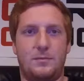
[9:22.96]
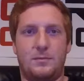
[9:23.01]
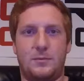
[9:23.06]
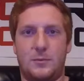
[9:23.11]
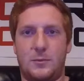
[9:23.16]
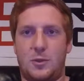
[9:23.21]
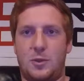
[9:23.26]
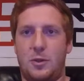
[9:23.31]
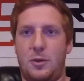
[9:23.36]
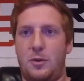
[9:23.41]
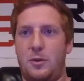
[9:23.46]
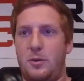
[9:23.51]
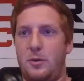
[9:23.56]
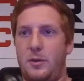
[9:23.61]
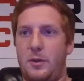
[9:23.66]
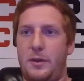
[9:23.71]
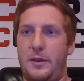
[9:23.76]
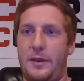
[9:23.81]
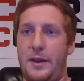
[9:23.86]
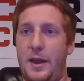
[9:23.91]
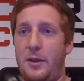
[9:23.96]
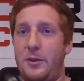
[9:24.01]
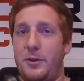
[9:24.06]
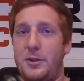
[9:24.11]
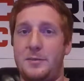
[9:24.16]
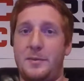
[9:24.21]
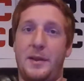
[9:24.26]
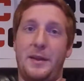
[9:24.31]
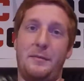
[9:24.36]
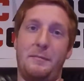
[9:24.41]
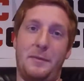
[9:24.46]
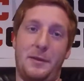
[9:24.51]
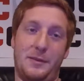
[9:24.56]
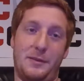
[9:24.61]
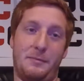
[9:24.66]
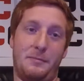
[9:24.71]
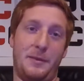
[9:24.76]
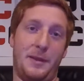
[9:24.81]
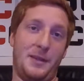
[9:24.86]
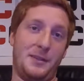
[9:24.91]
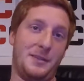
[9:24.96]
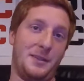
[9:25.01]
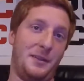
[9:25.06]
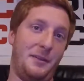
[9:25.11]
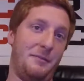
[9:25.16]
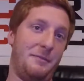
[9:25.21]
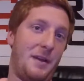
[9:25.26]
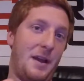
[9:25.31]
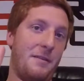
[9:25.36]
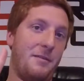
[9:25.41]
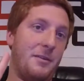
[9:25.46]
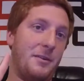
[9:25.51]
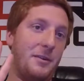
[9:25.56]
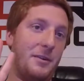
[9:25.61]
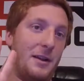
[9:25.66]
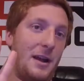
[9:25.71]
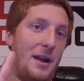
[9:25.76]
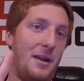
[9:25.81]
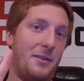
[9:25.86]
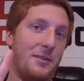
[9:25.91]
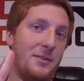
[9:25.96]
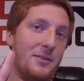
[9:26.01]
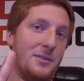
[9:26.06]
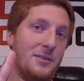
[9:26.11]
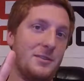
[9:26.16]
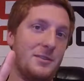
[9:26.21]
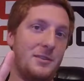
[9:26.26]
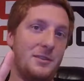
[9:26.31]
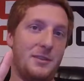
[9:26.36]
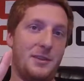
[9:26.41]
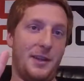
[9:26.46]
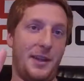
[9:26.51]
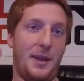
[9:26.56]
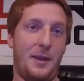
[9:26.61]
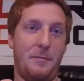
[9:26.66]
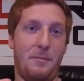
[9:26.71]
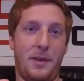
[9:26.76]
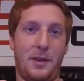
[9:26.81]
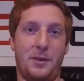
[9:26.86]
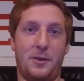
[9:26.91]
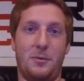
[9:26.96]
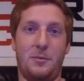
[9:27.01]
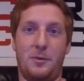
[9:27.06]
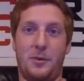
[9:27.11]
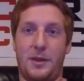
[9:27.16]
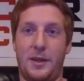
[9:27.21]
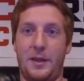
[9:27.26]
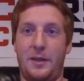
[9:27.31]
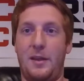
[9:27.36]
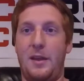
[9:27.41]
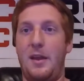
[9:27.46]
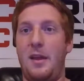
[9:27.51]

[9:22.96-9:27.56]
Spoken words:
So now you're spending basically $500 to get a big turbo kit.